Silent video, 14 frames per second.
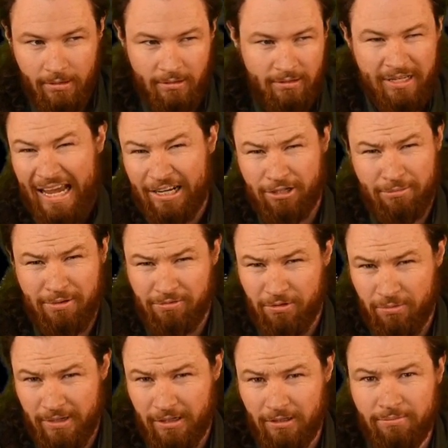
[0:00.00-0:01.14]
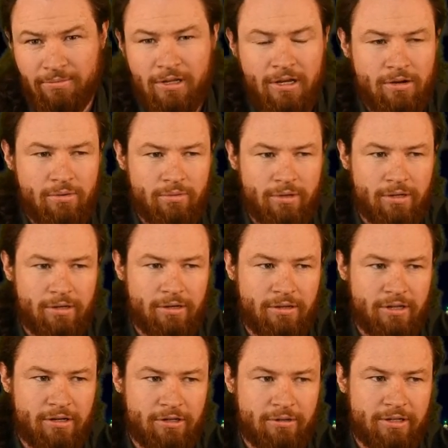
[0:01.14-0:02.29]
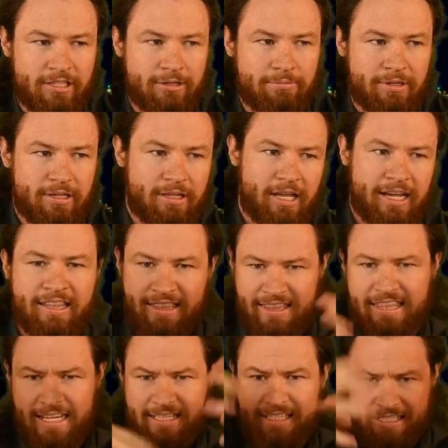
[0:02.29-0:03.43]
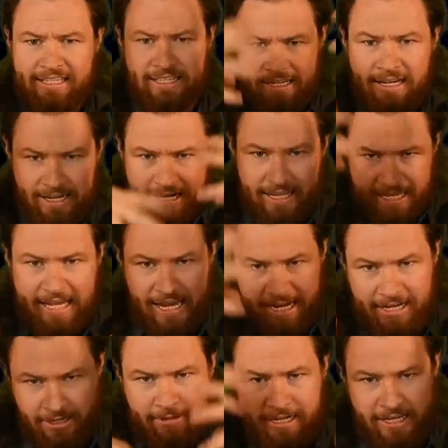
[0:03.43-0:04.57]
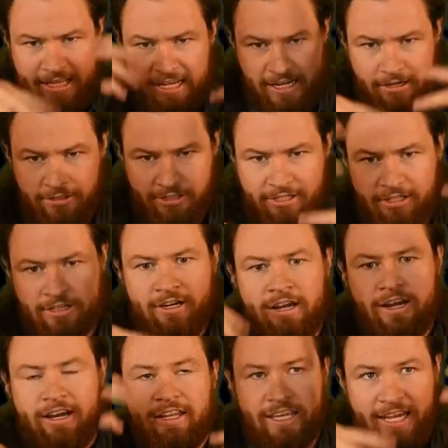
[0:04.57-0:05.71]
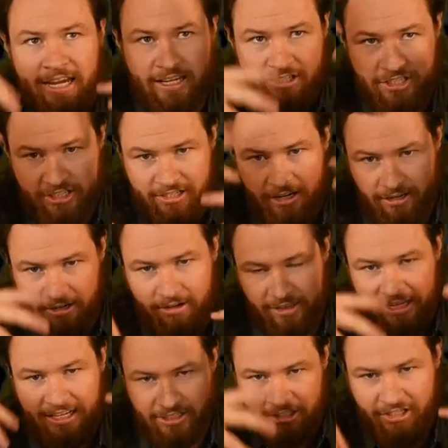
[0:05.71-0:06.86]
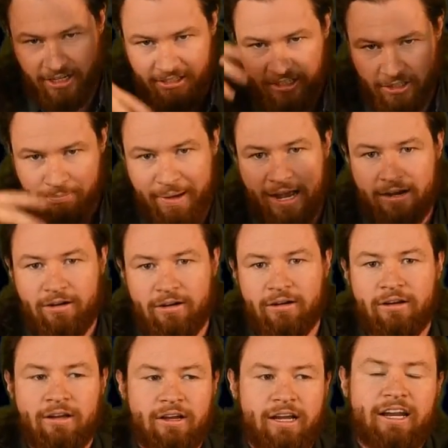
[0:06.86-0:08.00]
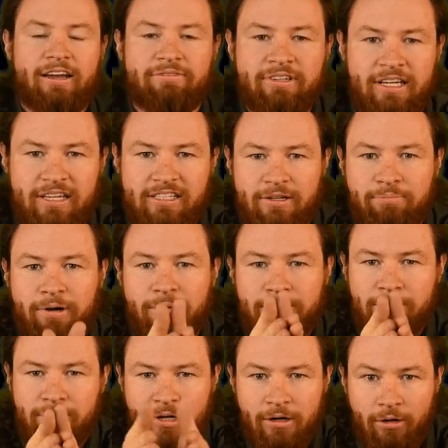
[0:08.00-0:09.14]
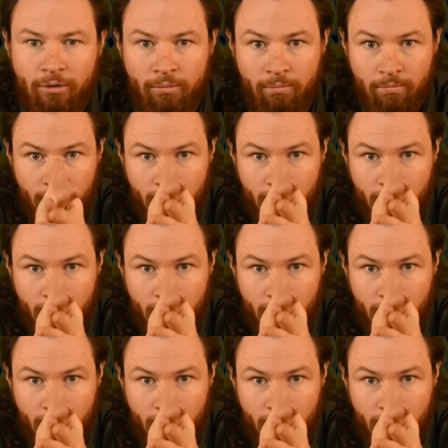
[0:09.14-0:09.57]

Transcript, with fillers: a tantrum, if you will, where they're doing something like this and they can't do anything else and they can't get stuck or they get stuck in this pattern and they have TAs that prompt them to go